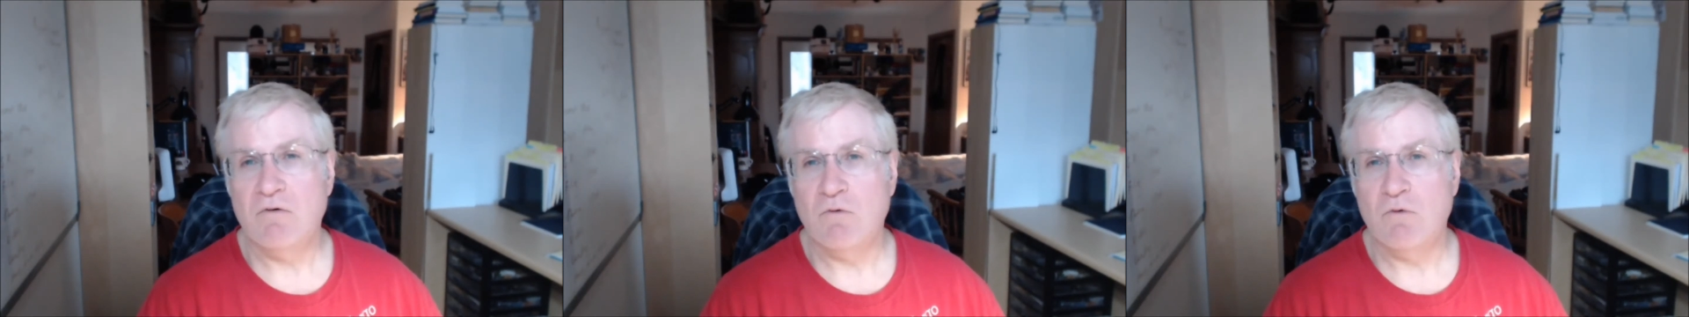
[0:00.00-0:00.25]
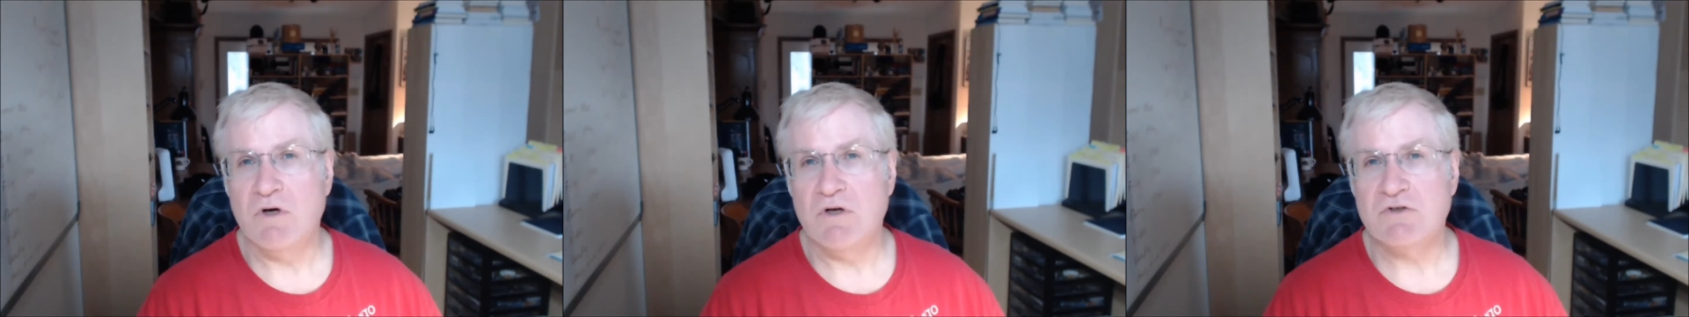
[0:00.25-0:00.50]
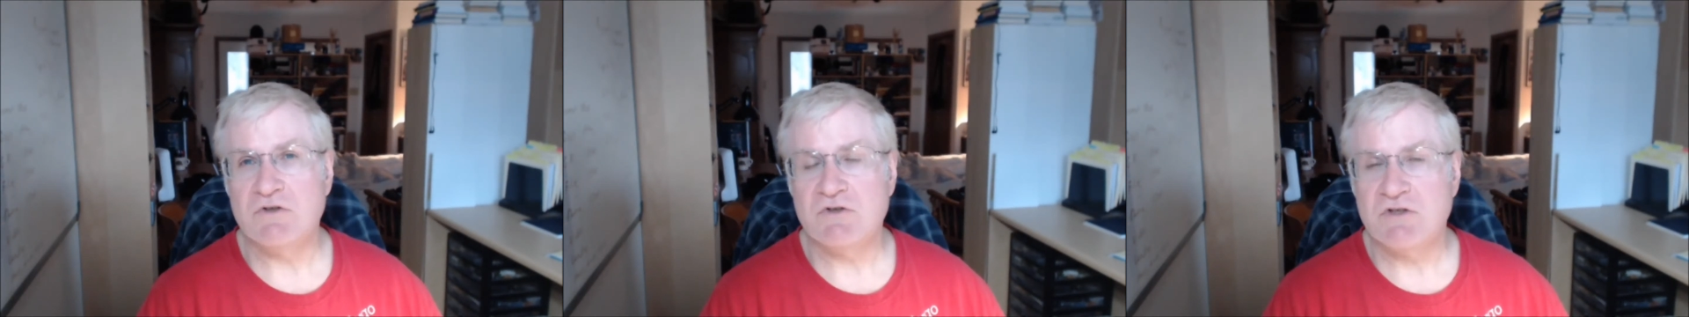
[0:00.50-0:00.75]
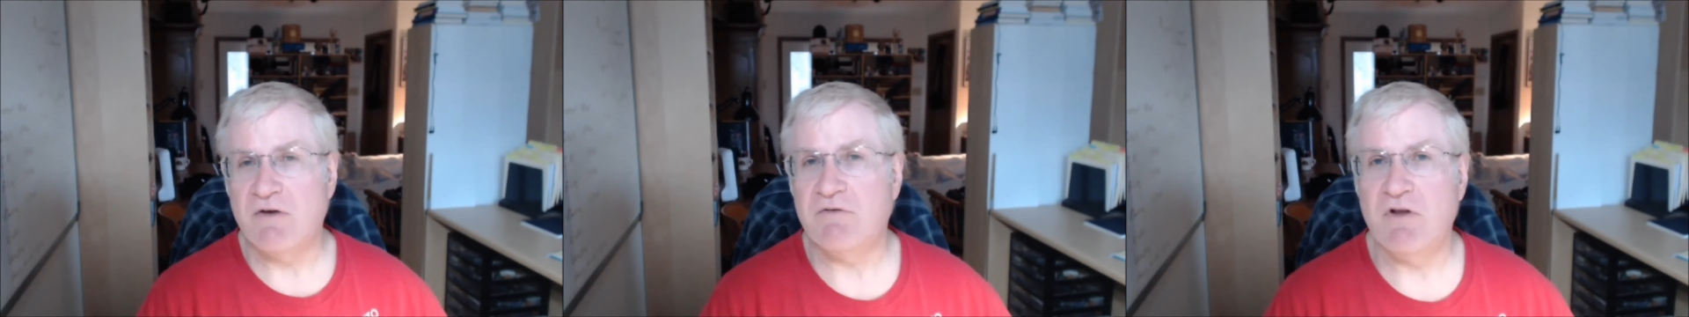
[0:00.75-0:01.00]
was
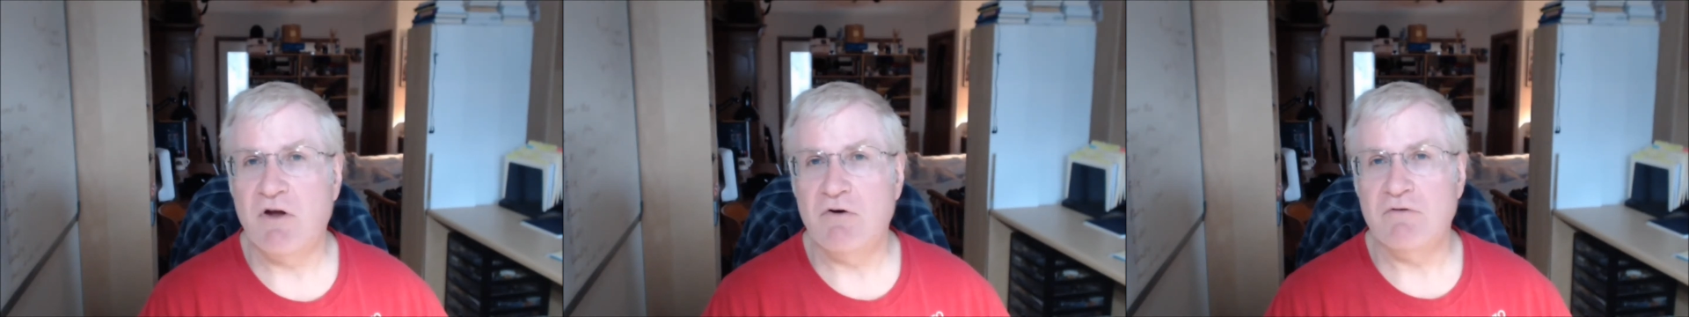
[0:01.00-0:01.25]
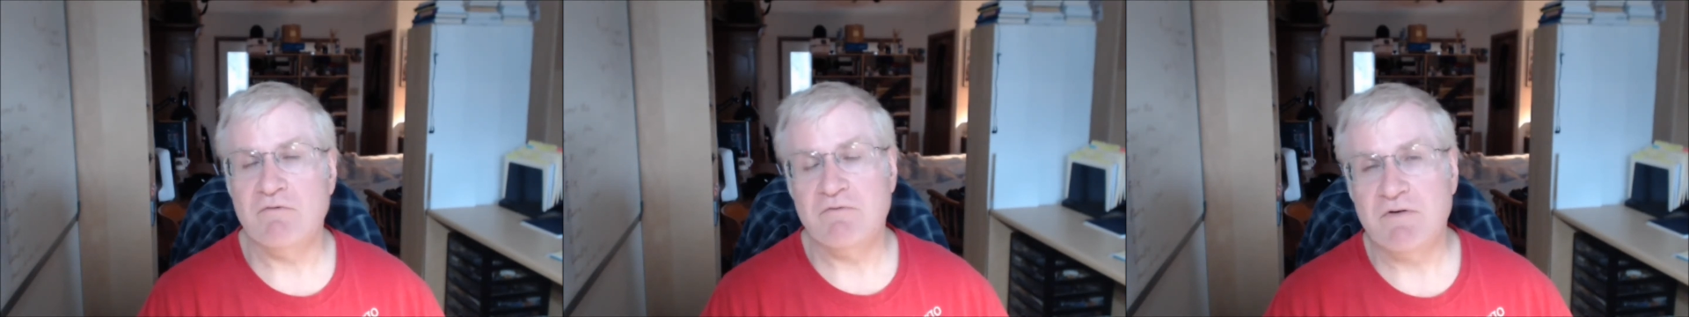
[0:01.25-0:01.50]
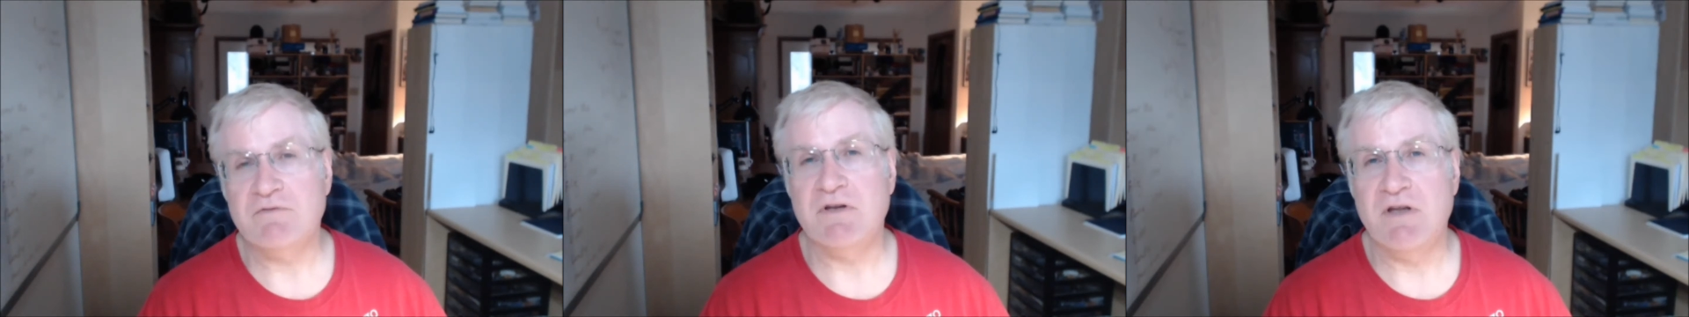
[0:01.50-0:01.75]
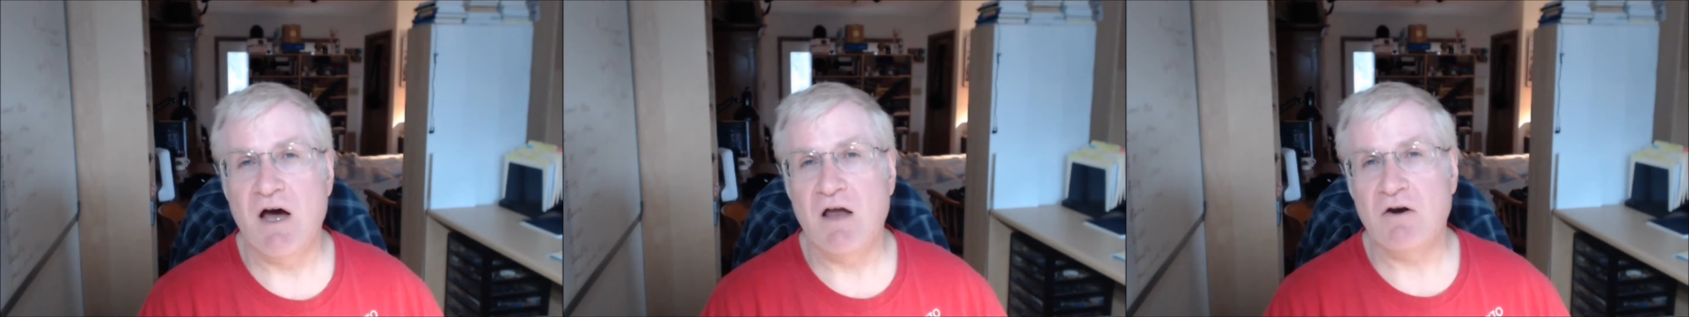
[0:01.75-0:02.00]

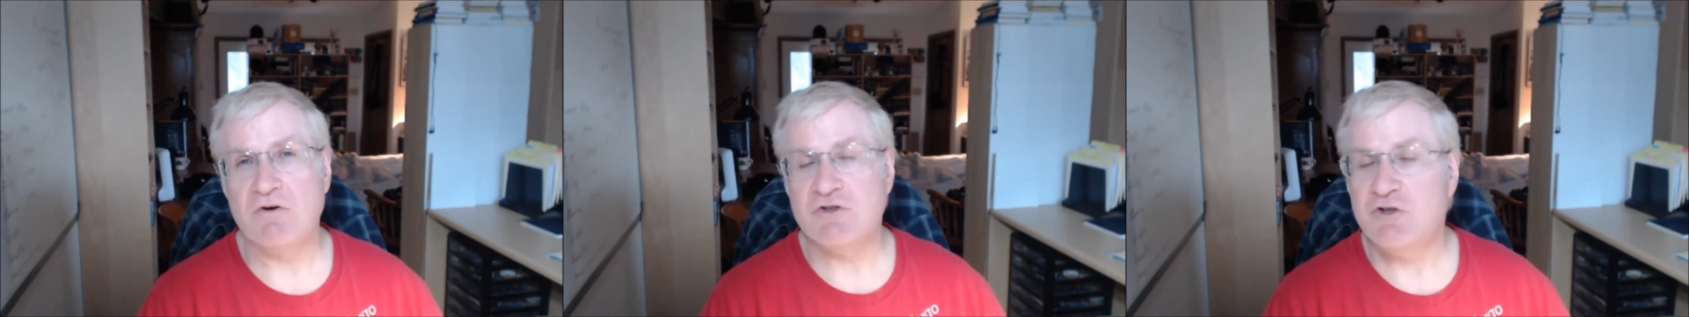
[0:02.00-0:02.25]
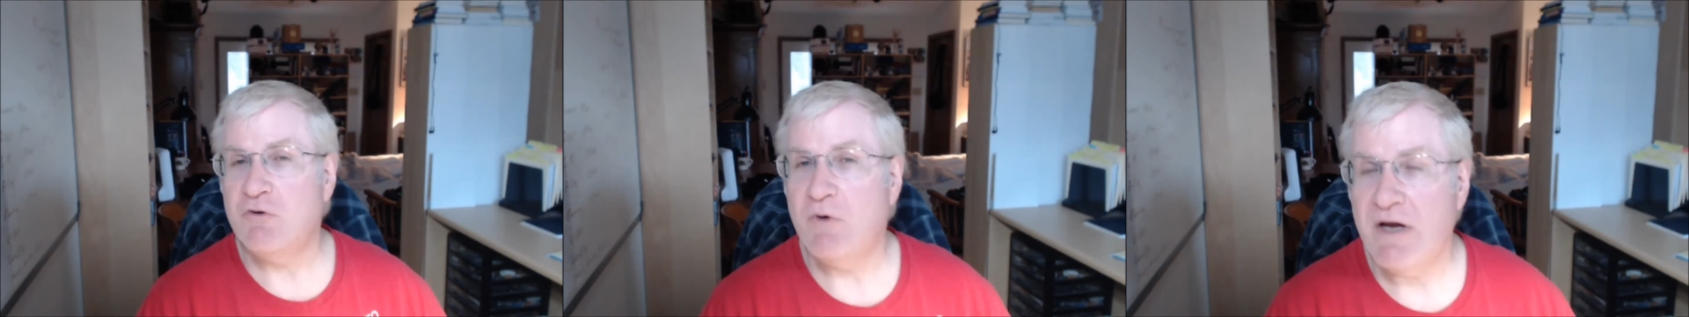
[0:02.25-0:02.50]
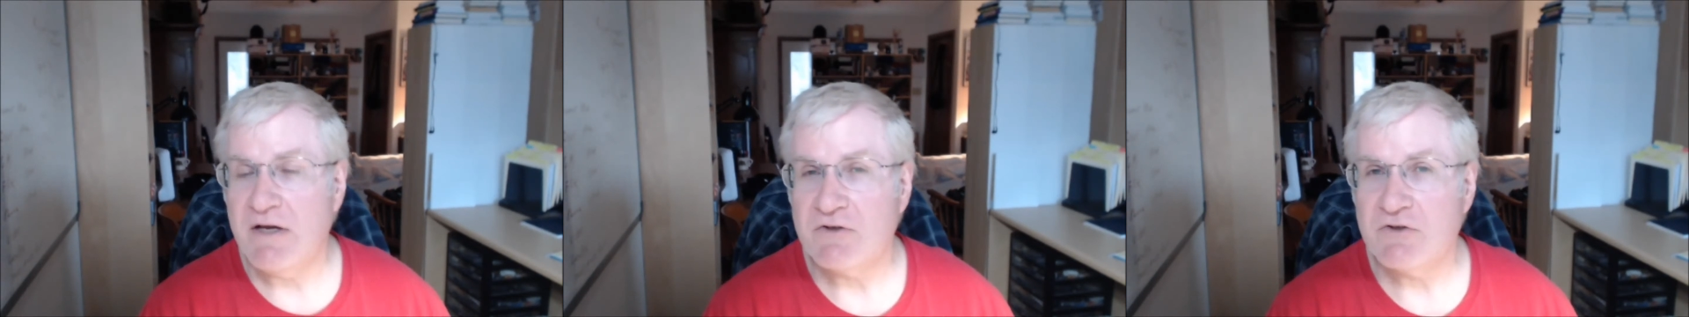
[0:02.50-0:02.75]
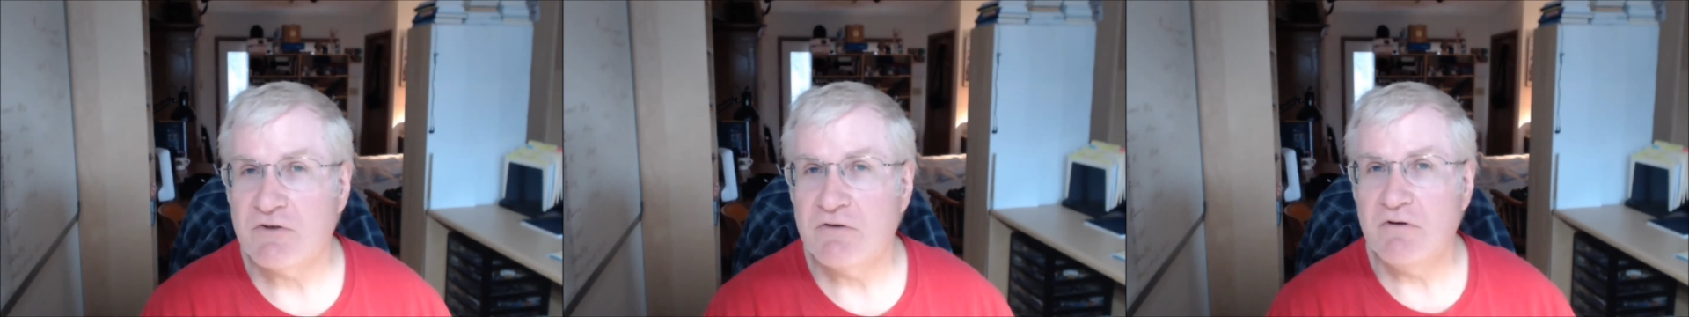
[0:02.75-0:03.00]
$750
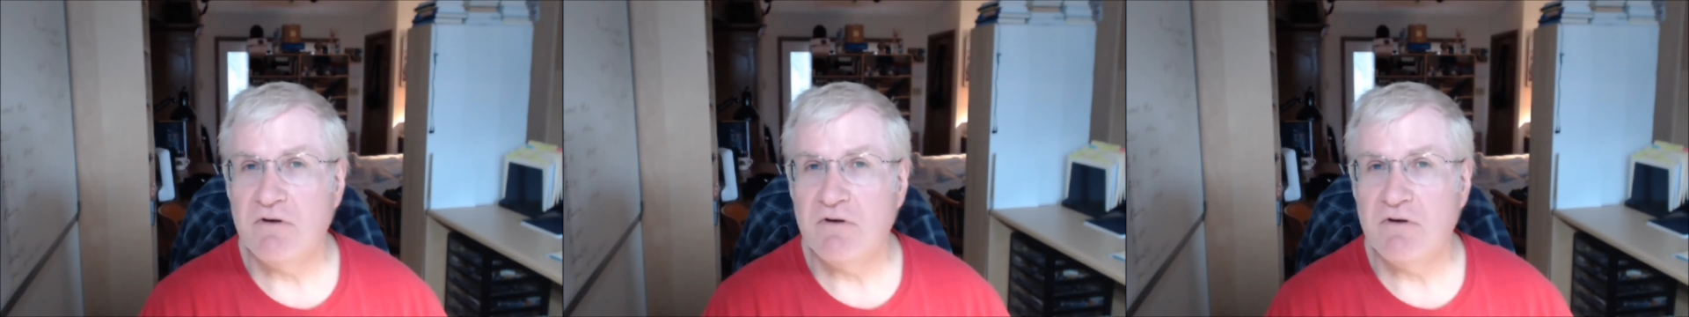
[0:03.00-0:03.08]
US.